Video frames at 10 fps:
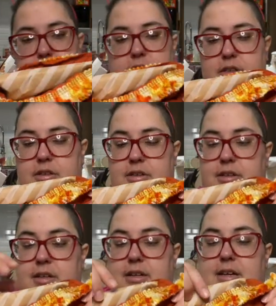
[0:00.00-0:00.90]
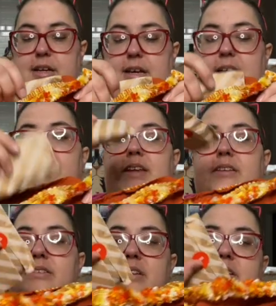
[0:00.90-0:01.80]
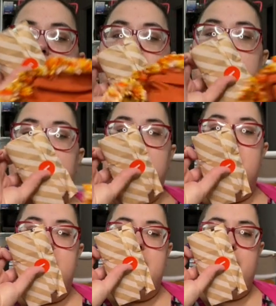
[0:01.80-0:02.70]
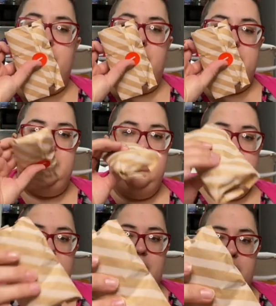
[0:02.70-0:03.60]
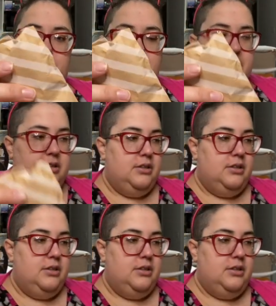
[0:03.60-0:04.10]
stuck. And then there's the little one with